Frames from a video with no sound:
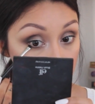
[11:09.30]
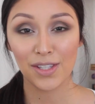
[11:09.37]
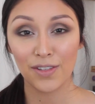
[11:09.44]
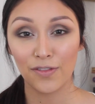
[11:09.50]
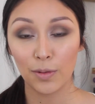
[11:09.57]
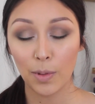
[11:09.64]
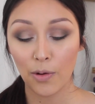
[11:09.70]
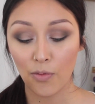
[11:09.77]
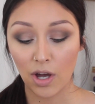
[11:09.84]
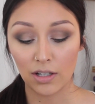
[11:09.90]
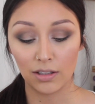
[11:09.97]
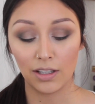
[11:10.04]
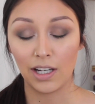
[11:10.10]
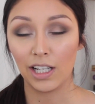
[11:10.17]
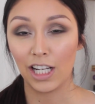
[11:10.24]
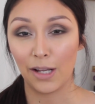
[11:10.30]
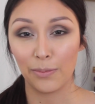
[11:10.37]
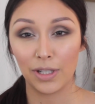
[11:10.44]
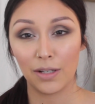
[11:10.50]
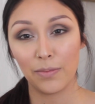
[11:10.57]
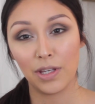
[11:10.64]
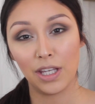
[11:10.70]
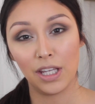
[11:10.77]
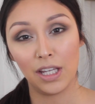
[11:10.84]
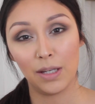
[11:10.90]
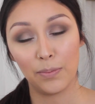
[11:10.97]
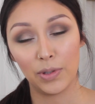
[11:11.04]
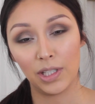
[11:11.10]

So for my waterline, I'm going to be